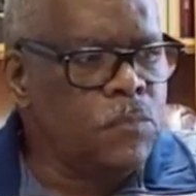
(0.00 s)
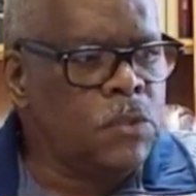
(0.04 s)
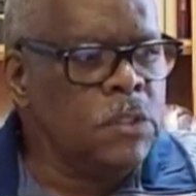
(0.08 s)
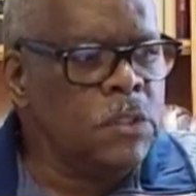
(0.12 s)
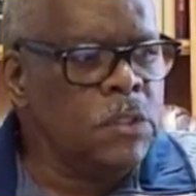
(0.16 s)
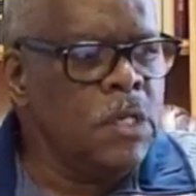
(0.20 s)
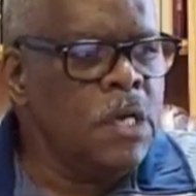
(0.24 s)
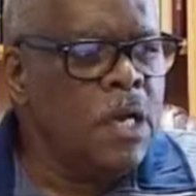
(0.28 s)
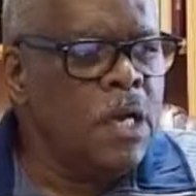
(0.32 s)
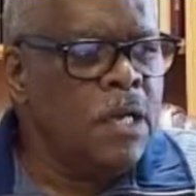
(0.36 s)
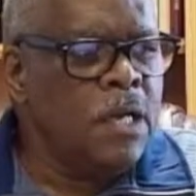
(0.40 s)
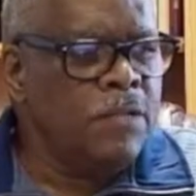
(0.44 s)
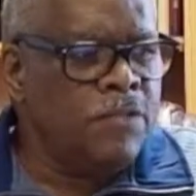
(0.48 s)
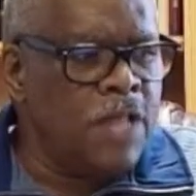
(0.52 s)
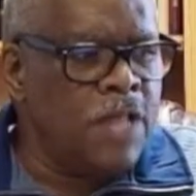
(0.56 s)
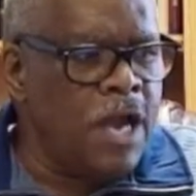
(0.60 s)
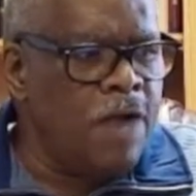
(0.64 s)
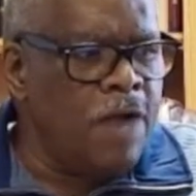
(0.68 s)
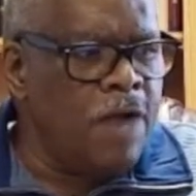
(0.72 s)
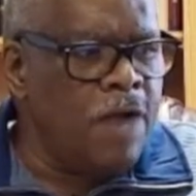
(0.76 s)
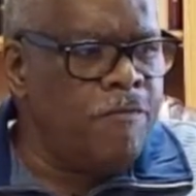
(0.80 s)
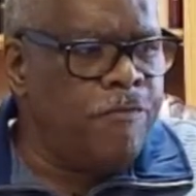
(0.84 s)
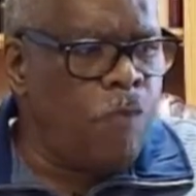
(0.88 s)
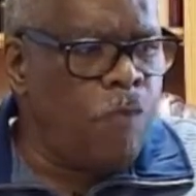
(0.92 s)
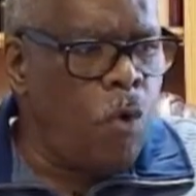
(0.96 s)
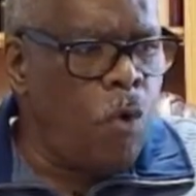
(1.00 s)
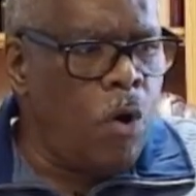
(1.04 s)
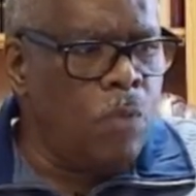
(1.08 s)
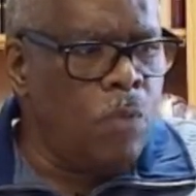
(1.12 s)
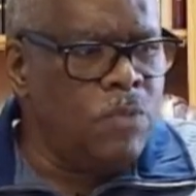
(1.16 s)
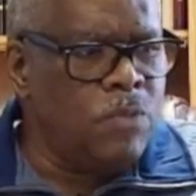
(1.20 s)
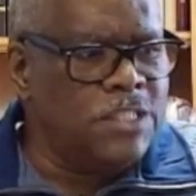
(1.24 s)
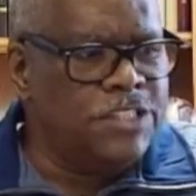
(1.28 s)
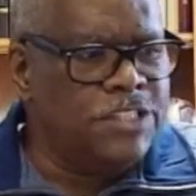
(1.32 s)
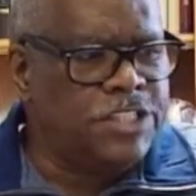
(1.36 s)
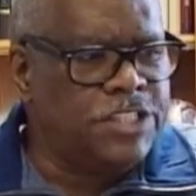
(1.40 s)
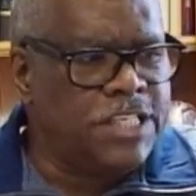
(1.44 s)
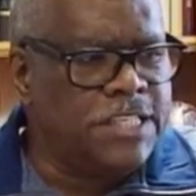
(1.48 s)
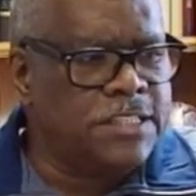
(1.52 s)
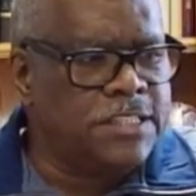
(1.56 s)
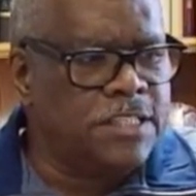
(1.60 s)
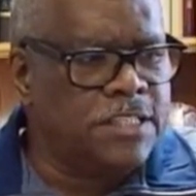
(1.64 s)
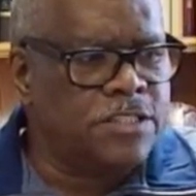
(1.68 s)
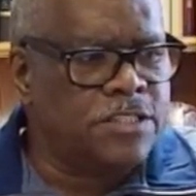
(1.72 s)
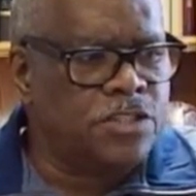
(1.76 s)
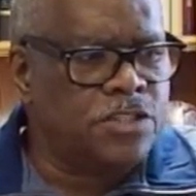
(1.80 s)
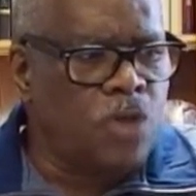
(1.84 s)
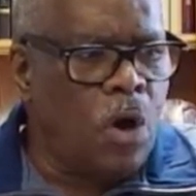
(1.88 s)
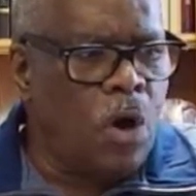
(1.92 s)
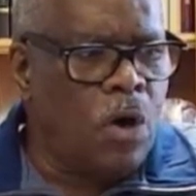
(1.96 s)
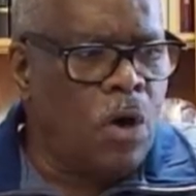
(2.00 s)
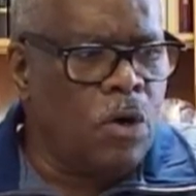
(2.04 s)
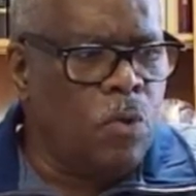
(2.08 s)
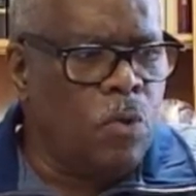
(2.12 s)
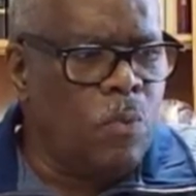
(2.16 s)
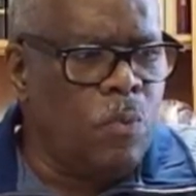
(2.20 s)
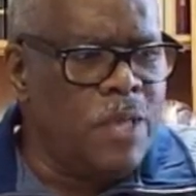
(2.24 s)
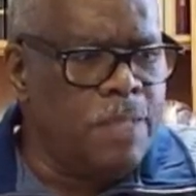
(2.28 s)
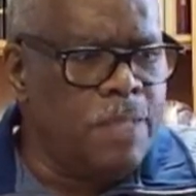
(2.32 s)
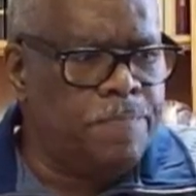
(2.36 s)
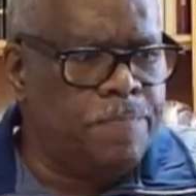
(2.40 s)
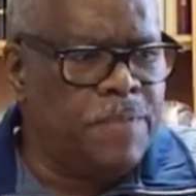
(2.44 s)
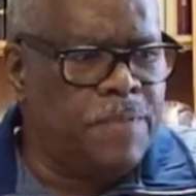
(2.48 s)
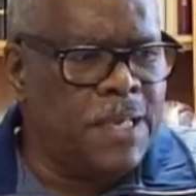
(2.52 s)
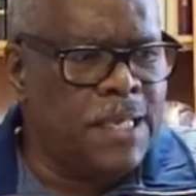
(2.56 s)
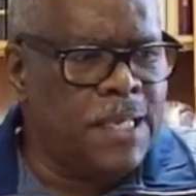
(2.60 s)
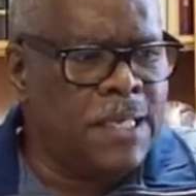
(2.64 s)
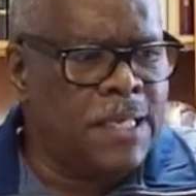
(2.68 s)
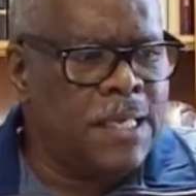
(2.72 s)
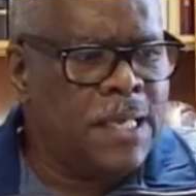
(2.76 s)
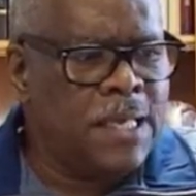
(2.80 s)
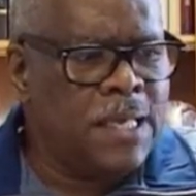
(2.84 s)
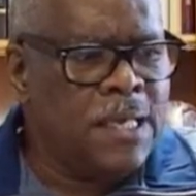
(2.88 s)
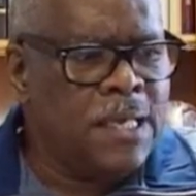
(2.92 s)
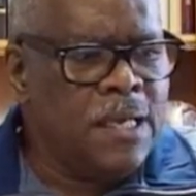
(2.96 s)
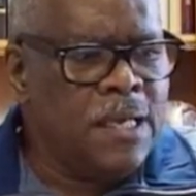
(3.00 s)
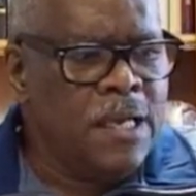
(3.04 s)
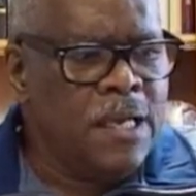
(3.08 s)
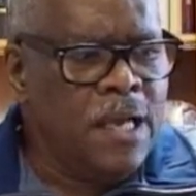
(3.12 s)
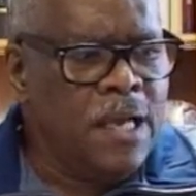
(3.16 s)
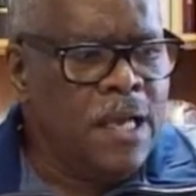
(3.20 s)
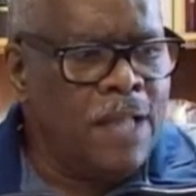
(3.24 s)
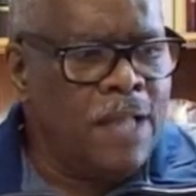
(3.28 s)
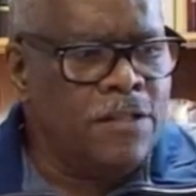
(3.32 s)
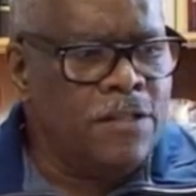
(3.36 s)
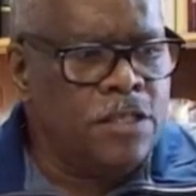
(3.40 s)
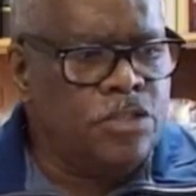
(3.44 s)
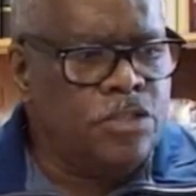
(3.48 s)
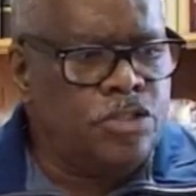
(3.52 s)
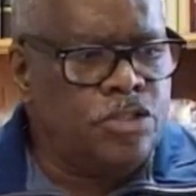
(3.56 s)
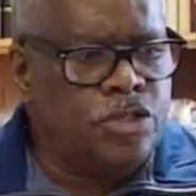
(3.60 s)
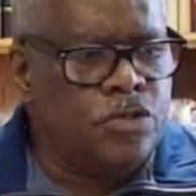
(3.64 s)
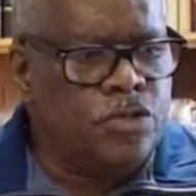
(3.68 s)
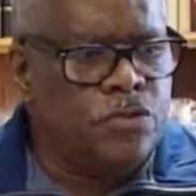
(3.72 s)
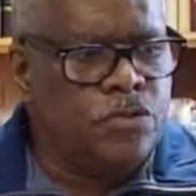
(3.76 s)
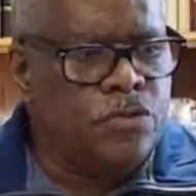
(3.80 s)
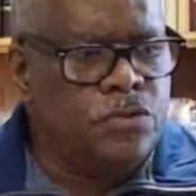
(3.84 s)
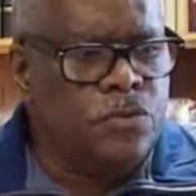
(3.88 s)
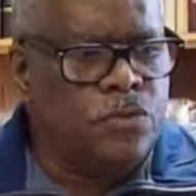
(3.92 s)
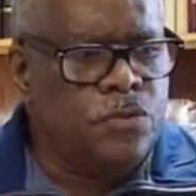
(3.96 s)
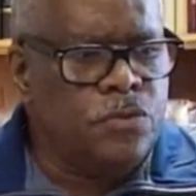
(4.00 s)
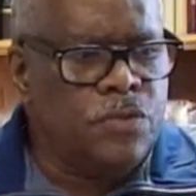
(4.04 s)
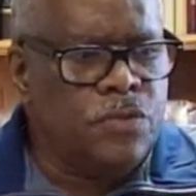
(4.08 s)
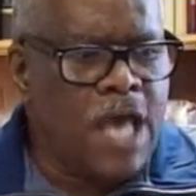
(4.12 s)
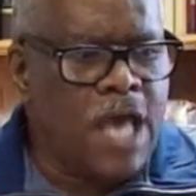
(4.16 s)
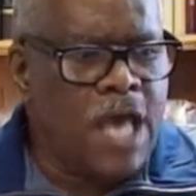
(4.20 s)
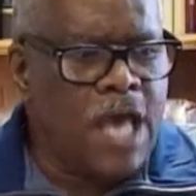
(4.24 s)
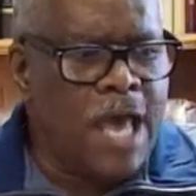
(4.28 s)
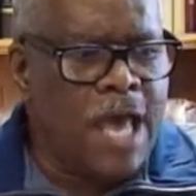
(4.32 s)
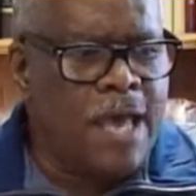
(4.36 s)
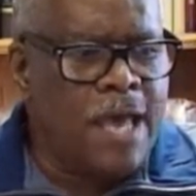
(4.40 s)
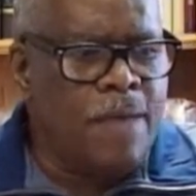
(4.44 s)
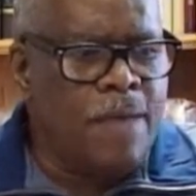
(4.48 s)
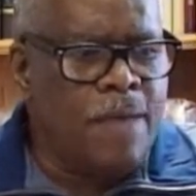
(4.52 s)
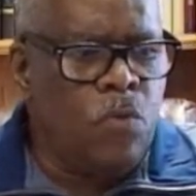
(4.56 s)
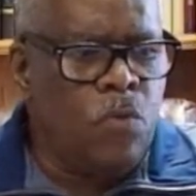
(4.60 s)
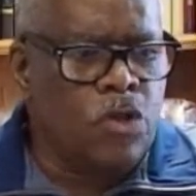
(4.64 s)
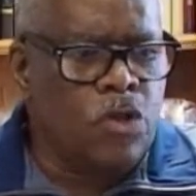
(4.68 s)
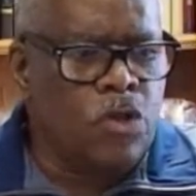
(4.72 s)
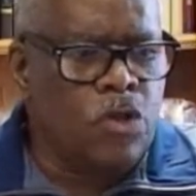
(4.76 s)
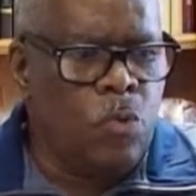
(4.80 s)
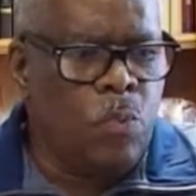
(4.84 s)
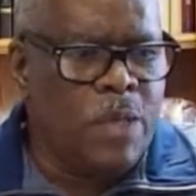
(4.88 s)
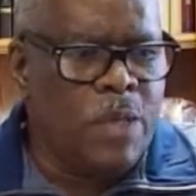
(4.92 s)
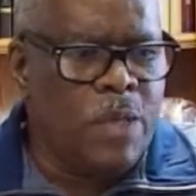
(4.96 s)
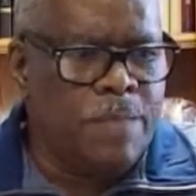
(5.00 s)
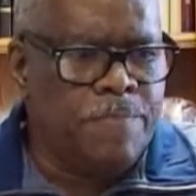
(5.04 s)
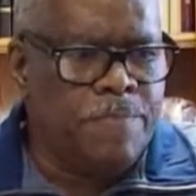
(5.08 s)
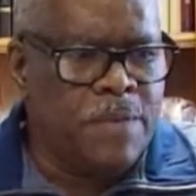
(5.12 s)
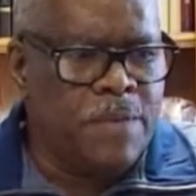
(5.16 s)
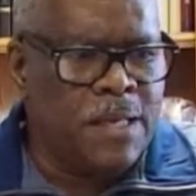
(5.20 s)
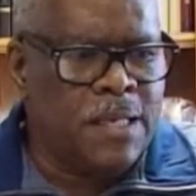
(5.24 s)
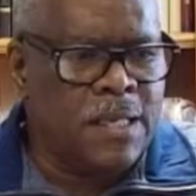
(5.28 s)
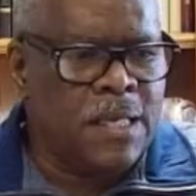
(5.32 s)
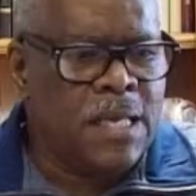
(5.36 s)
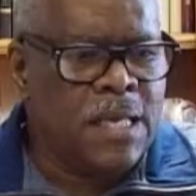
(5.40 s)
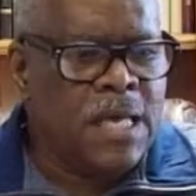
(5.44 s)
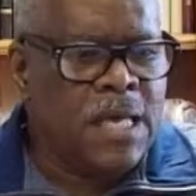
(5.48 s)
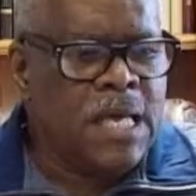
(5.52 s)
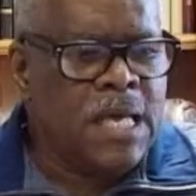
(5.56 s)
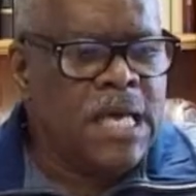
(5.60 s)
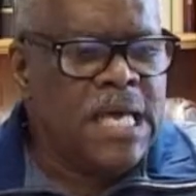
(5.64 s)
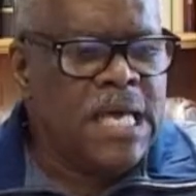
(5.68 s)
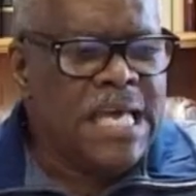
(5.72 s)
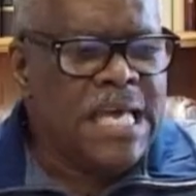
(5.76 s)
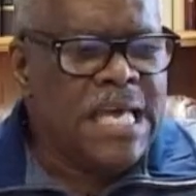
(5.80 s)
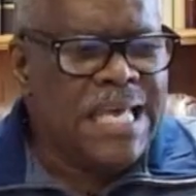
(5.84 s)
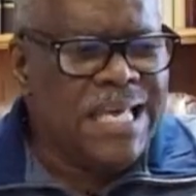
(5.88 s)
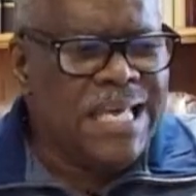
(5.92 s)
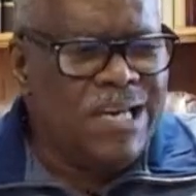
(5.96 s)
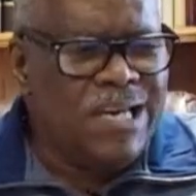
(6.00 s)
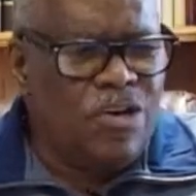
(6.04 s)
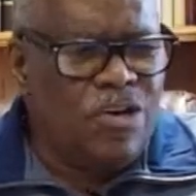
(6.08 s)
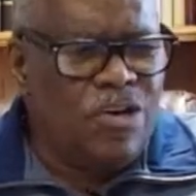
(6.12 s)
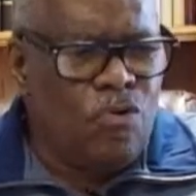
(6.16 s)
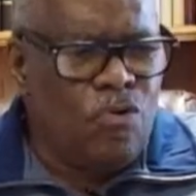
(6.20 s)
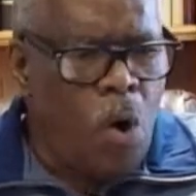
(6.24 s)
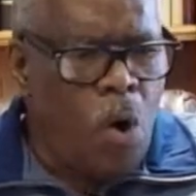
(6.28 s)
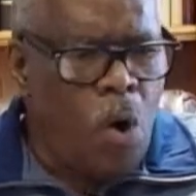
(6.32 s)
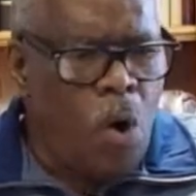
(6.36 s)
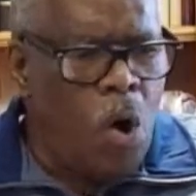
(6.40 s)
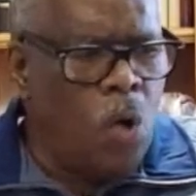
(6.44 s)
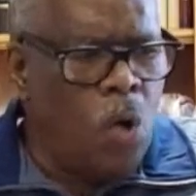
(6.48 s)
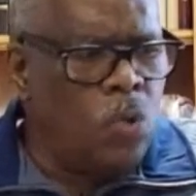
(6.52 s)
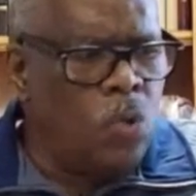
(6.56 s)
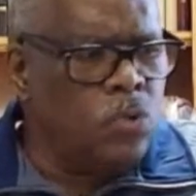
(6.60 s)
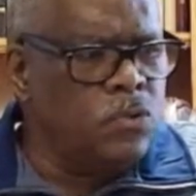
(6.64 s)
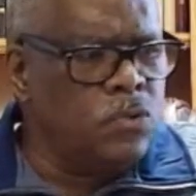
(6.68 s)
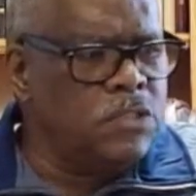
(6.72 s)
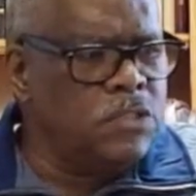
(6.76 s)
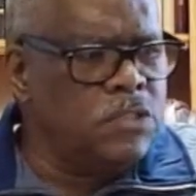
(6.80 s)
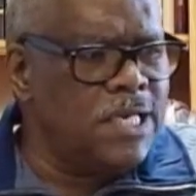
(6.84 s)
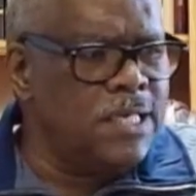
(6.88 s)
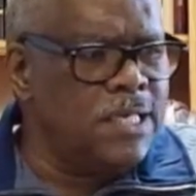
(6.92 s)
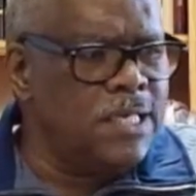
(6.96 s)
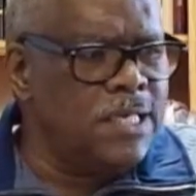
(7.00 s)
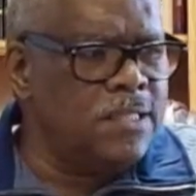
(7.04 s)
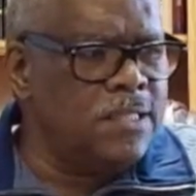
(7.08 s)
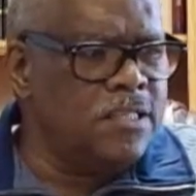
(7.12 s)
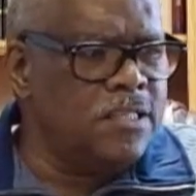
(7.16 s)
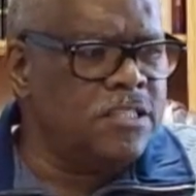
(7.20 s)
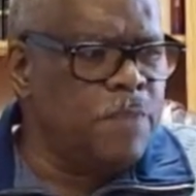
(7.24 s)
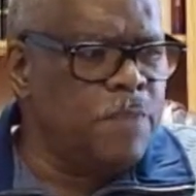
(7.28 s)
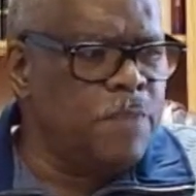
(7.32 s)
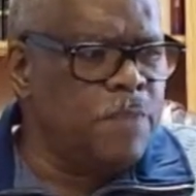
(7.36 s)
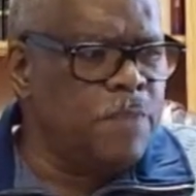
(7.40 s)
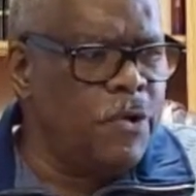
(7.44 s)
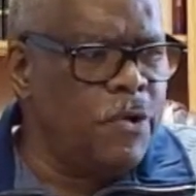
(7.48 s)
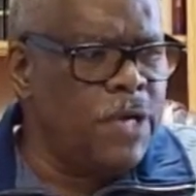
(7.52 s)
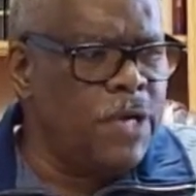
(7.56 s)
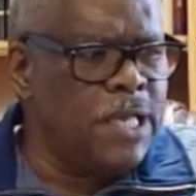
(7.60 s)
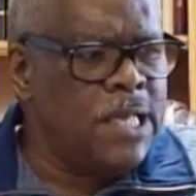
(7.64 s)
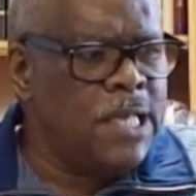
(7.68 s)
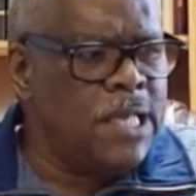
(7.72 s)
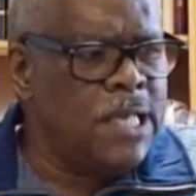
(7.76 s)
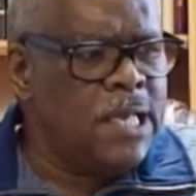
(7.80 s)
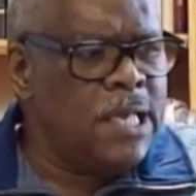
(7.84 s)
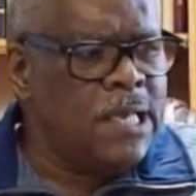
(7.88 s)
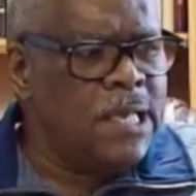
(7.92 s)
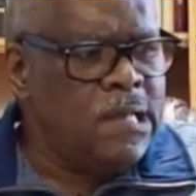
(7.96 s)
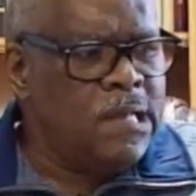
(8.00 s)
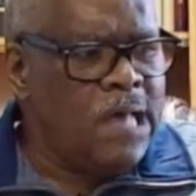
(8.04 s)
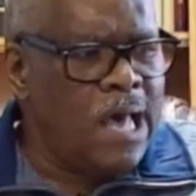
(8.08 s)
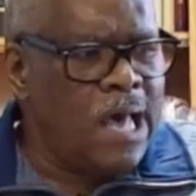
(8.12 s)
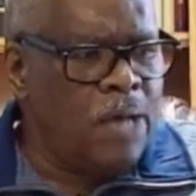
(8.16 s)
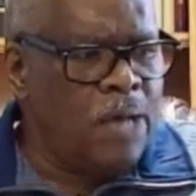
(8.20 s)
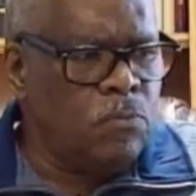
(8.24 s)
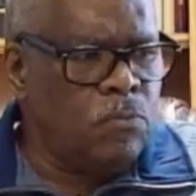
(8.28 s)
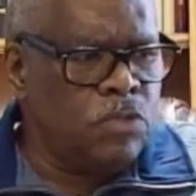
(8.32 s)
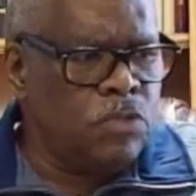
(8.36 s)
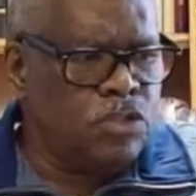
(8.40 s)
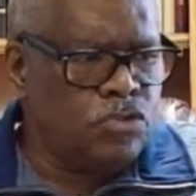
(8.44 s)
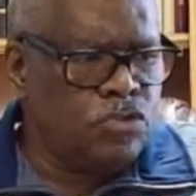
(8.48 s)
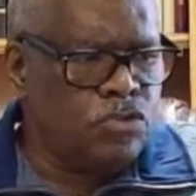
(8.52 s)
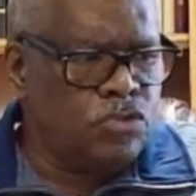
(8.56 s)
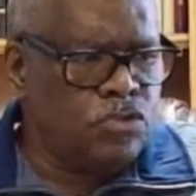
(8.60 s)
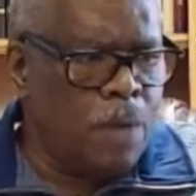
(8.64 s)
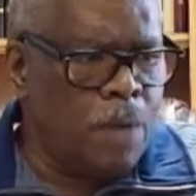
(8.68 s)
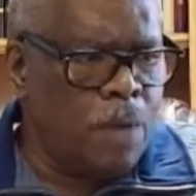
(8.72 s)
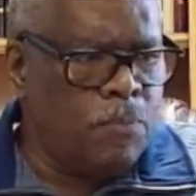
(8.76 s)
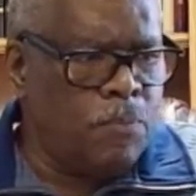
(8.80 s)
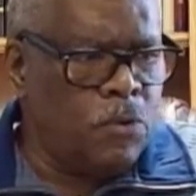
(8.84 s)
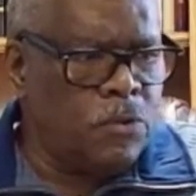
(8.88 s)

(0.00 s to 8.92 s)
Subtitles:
Therefore, when Jesus saw her weeping, and the Jews who came with her weeping, he groaned in the spirit and was troubled.